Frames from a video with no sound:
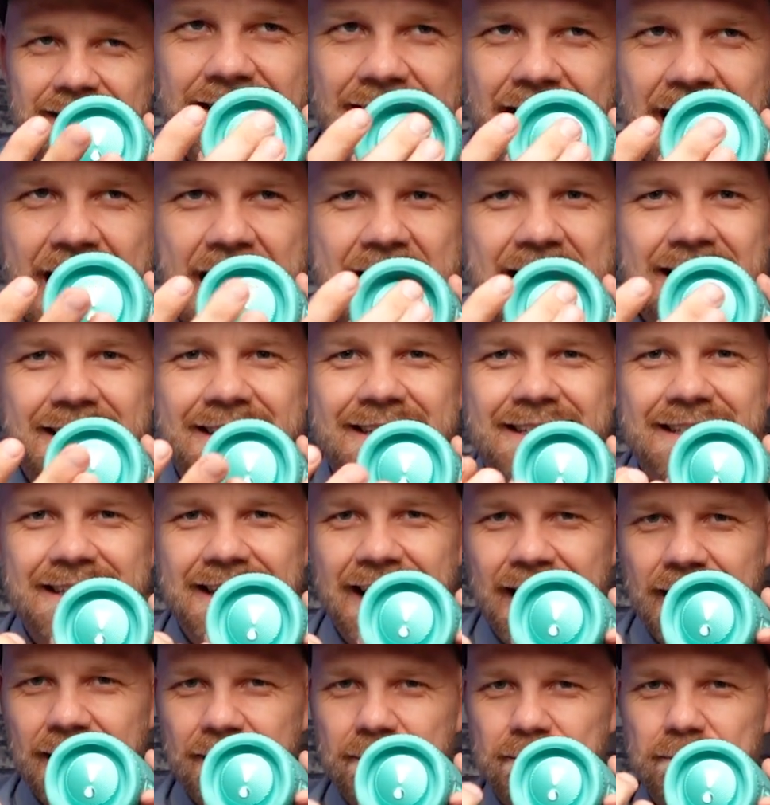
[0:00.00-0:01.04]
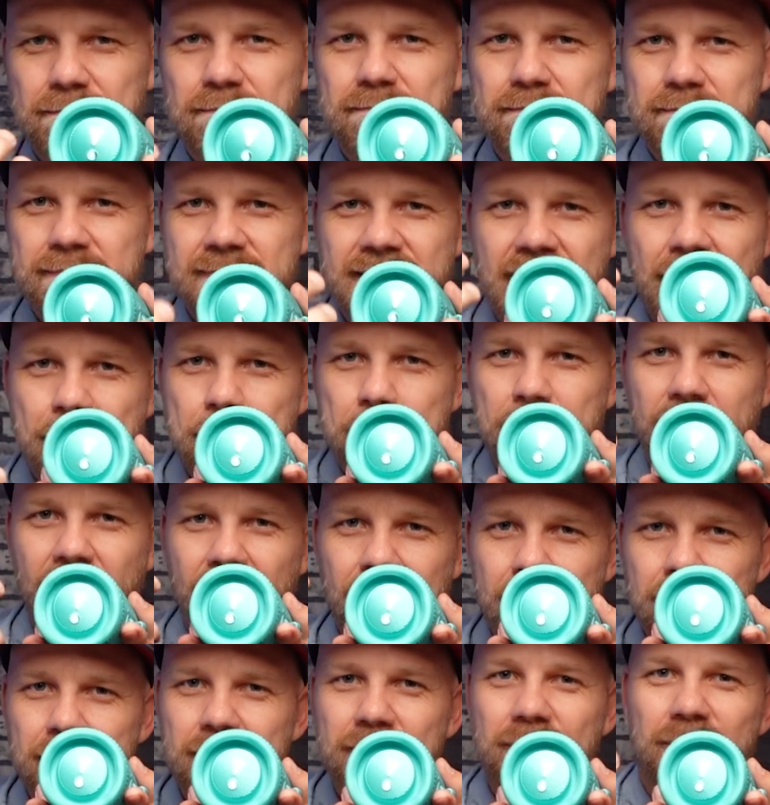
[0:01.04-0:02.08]
ends that
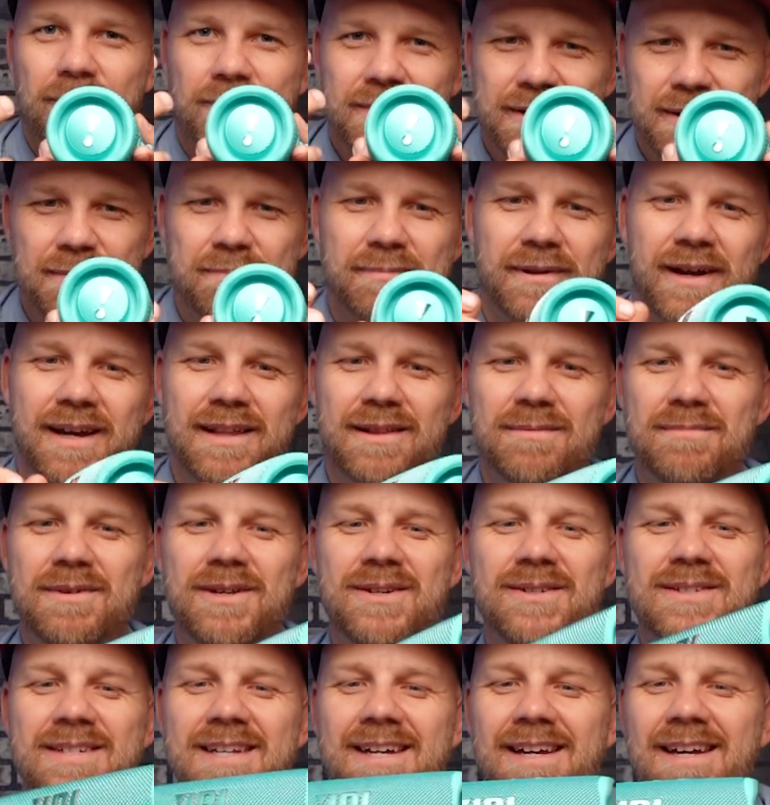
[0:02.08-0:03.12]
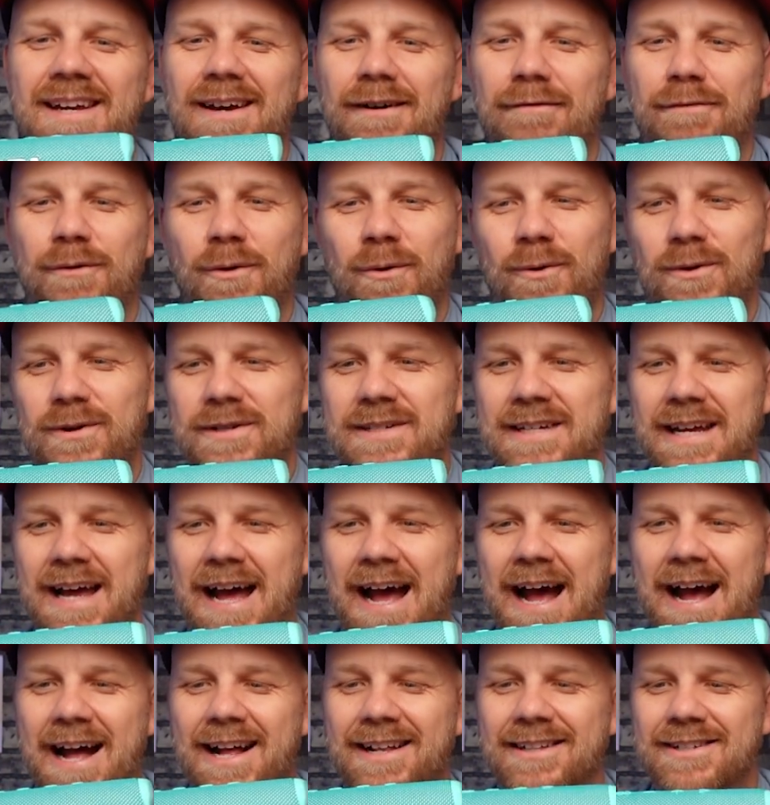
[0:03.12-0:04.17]
bump when you play the music. Of course, it
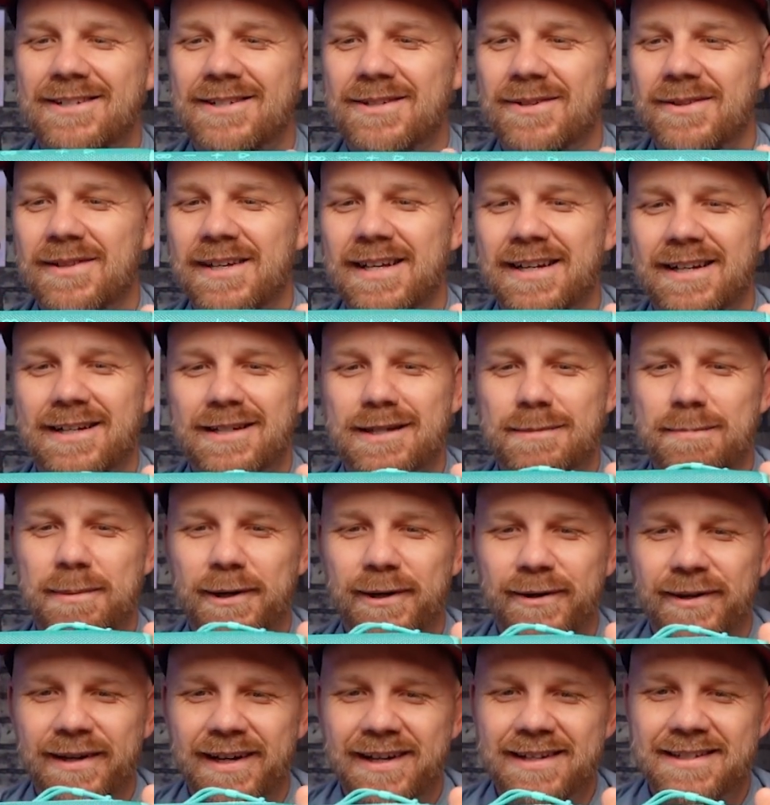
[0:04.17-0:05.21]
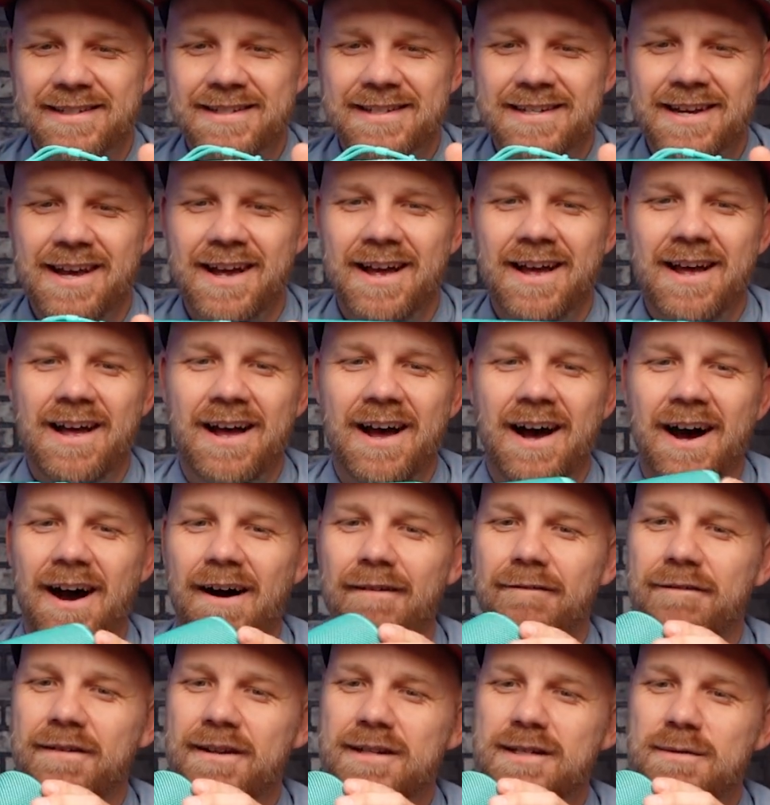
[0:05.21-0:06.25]
adds to the experience
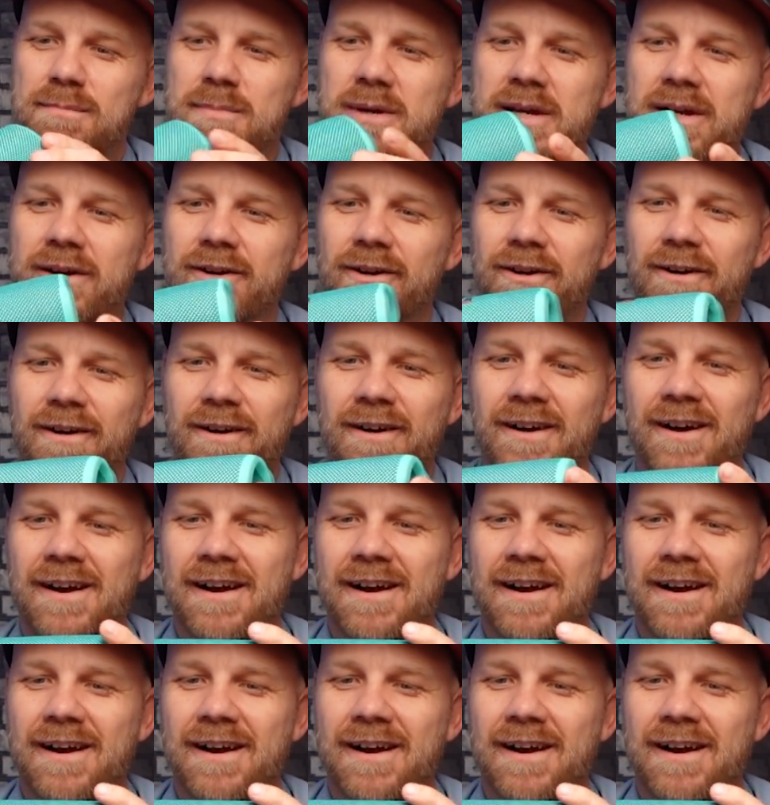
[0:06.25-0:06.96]
of the speaker.